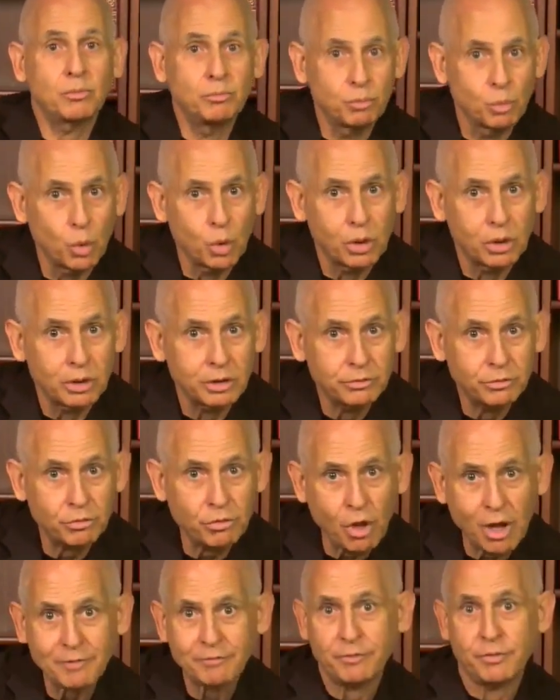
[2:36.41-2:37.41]
more
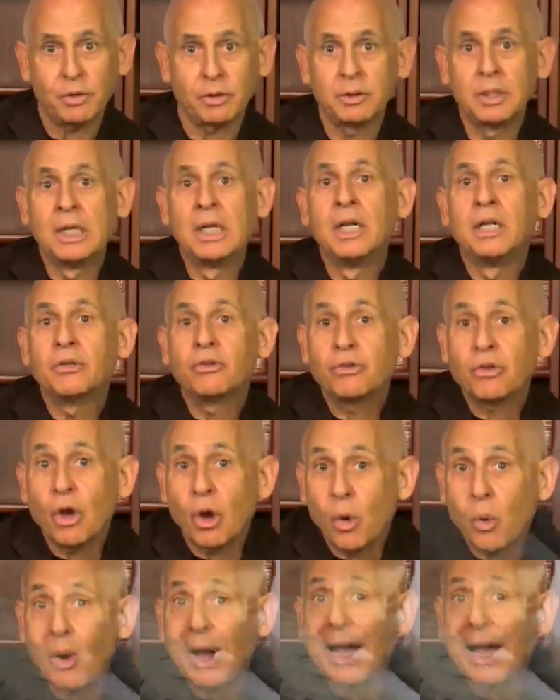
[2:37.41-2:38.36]
thoughtful. So